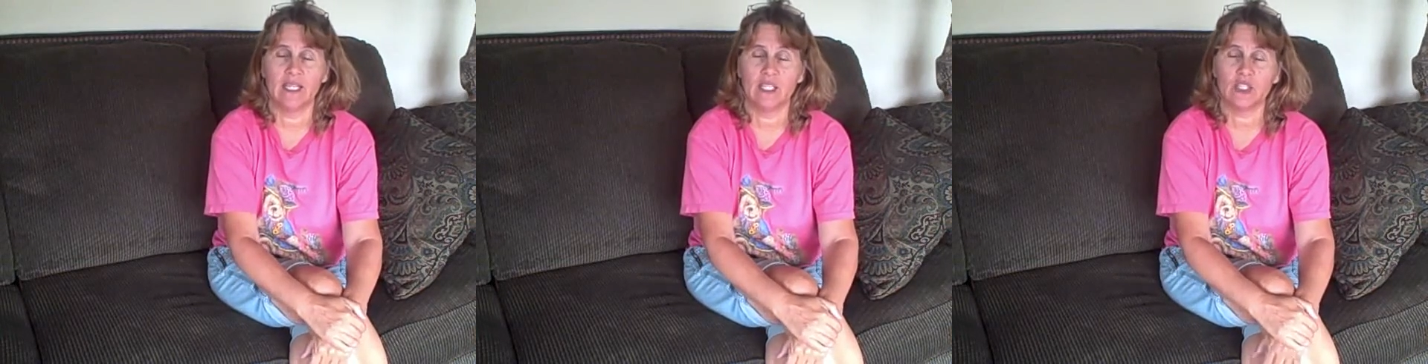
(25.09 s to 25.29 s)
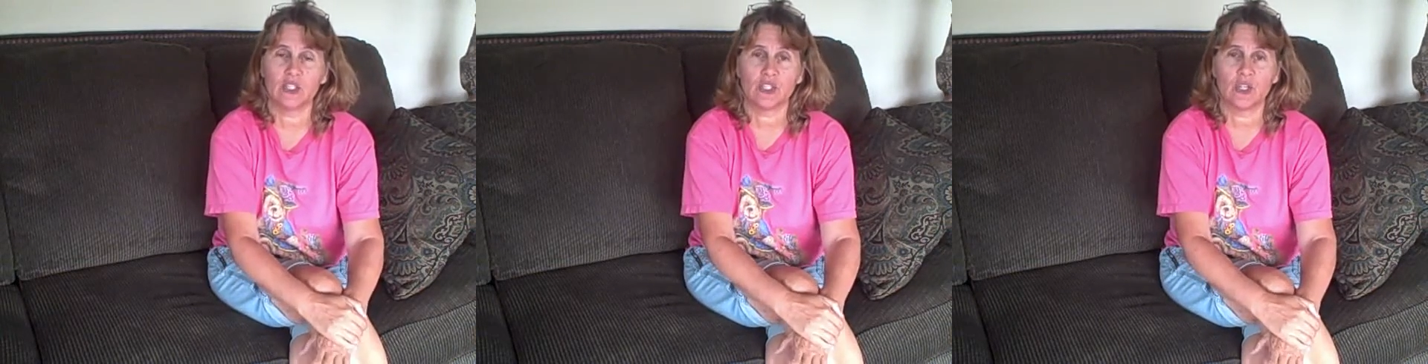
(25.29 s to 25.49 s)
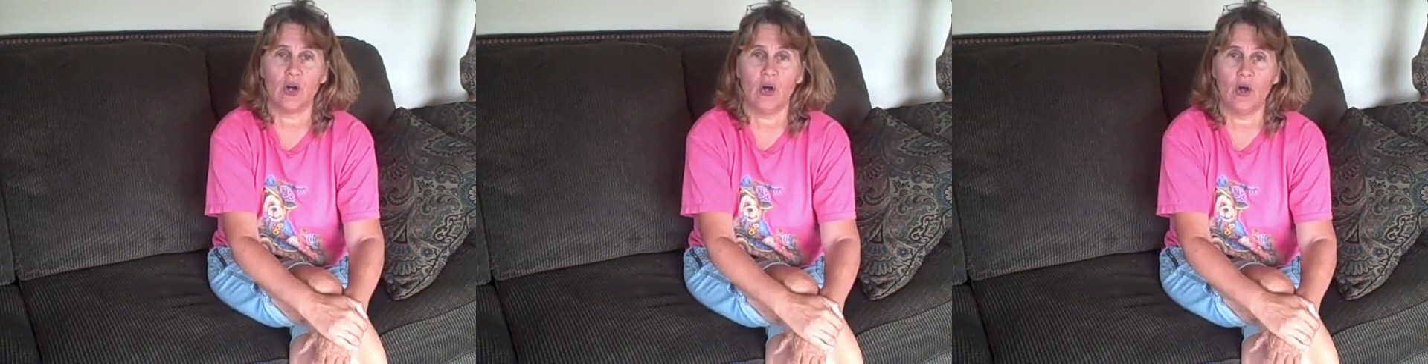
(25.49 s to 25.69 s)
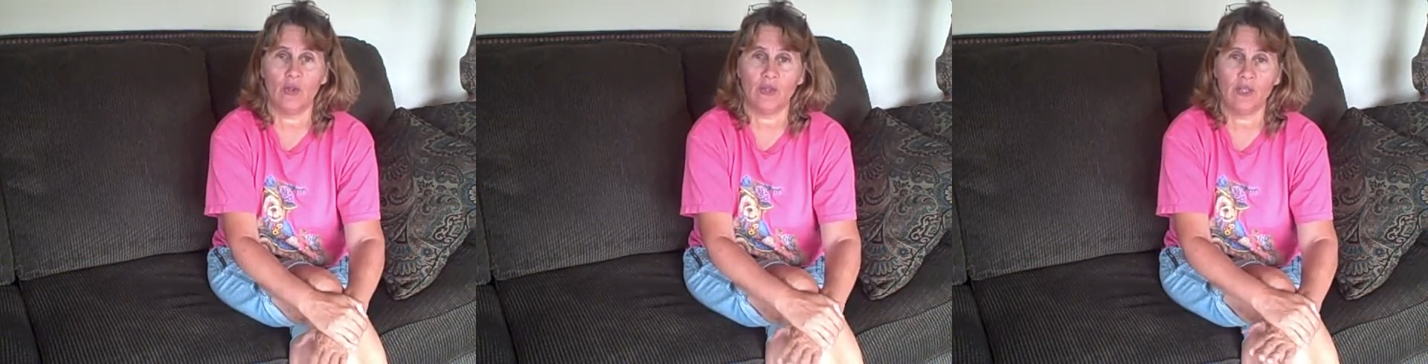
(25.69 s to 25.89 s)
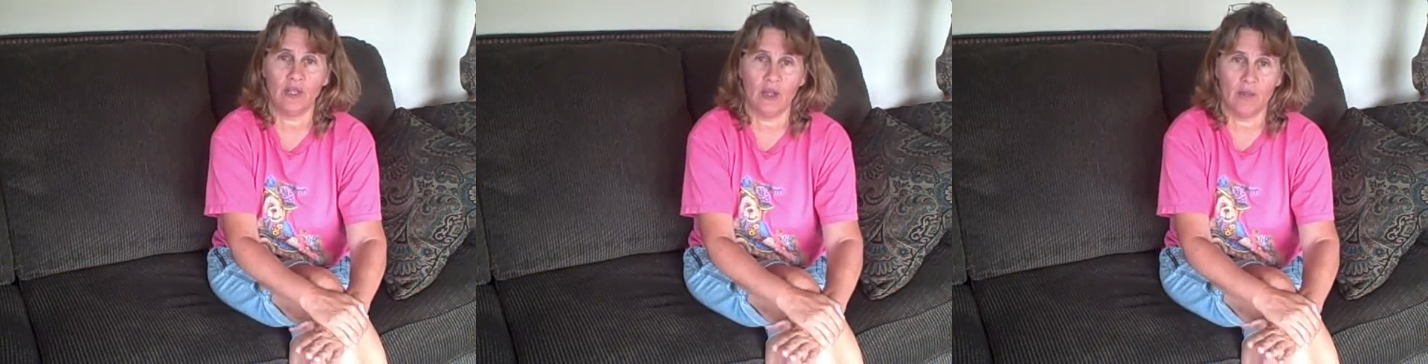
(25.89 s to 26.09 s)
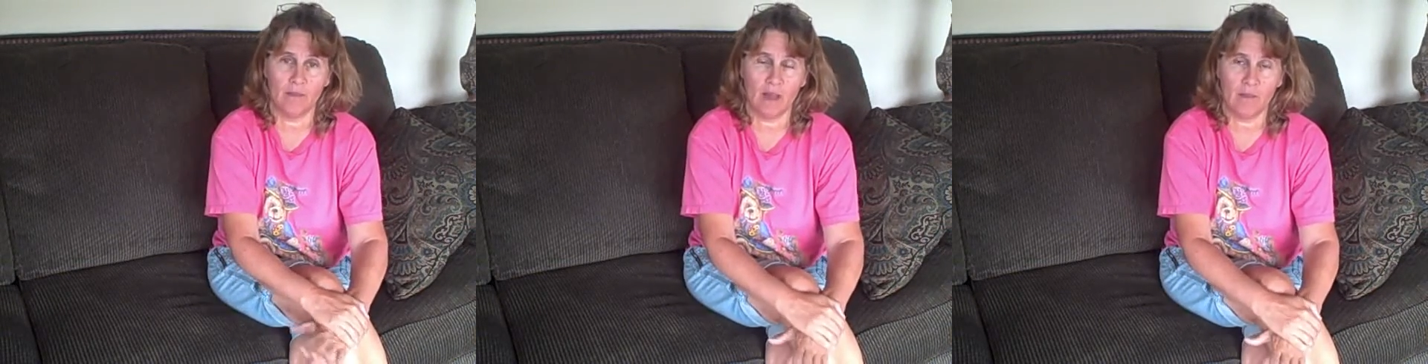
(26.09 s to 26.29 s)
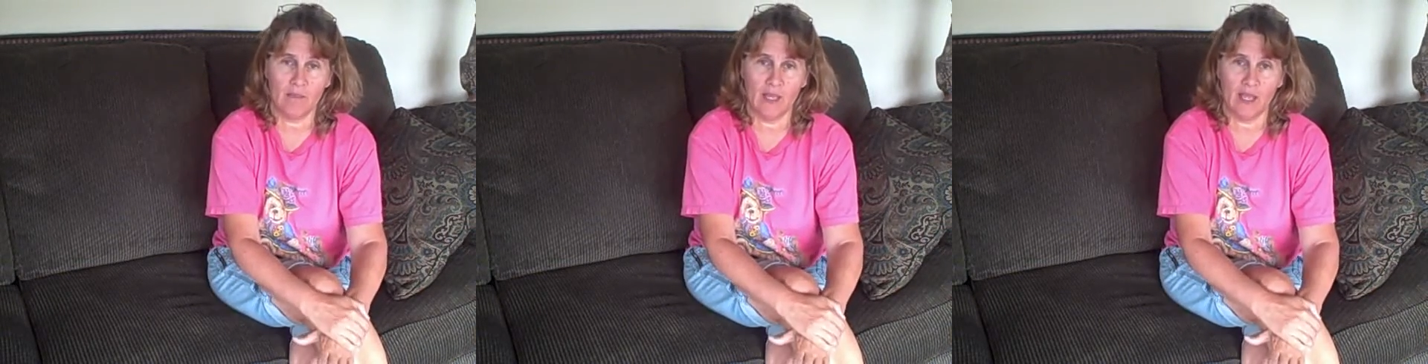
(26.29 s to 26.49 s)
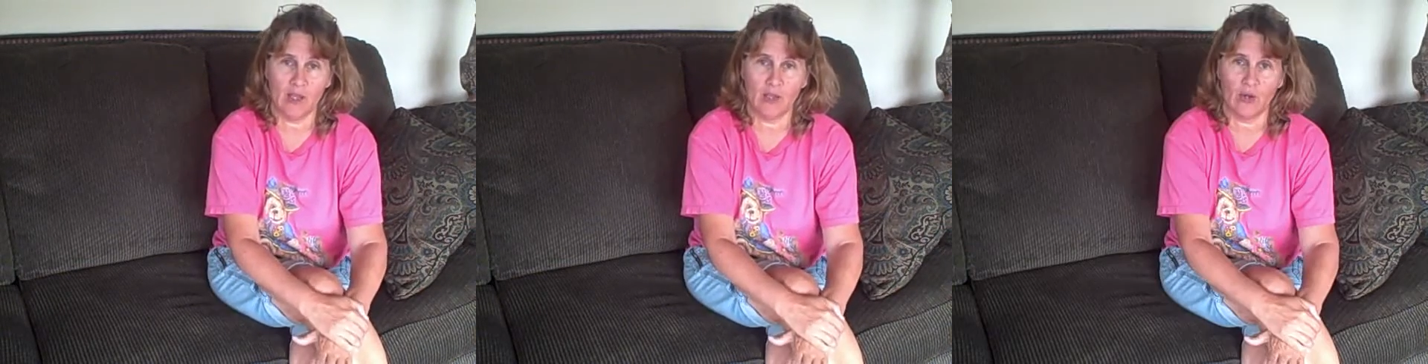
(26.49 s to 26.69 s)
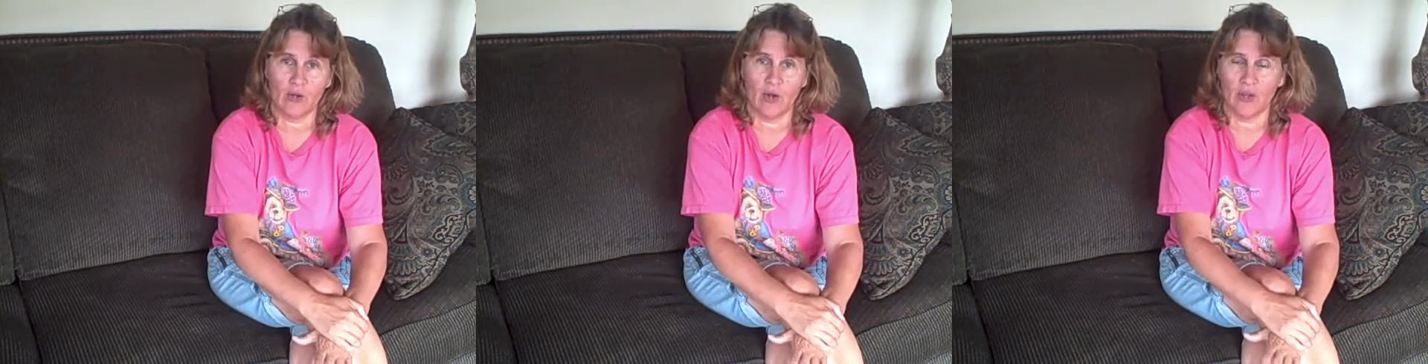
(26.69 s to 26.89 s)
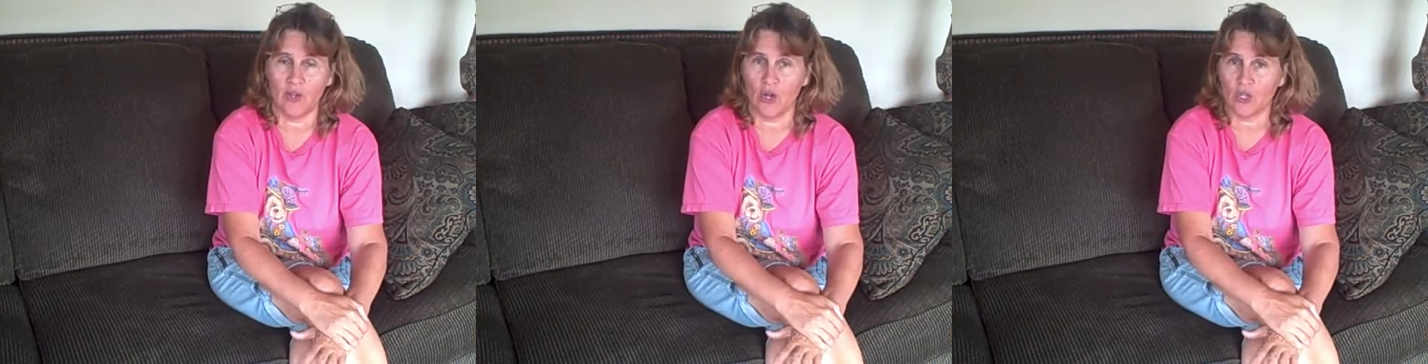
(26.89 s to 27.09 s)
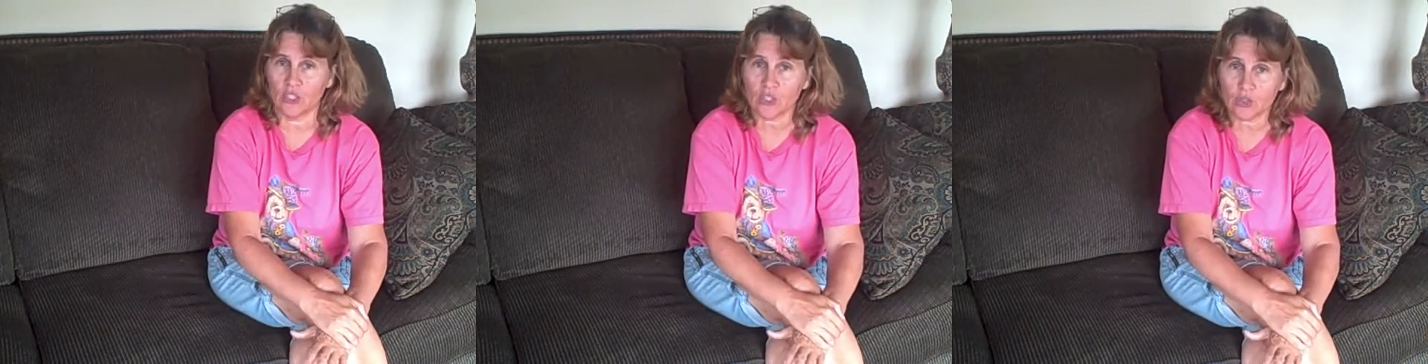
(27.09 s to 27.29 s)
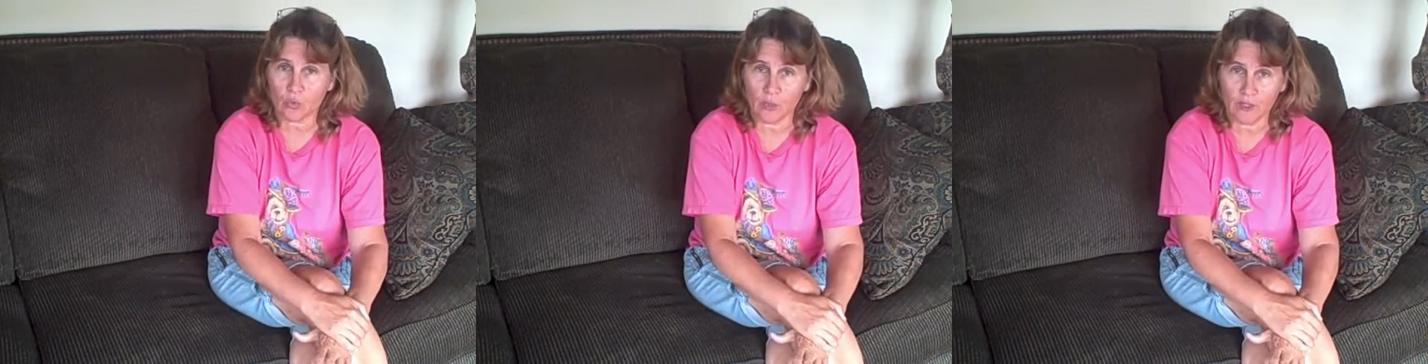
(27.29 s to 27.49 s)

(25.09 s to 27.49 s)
installed on my mailer on August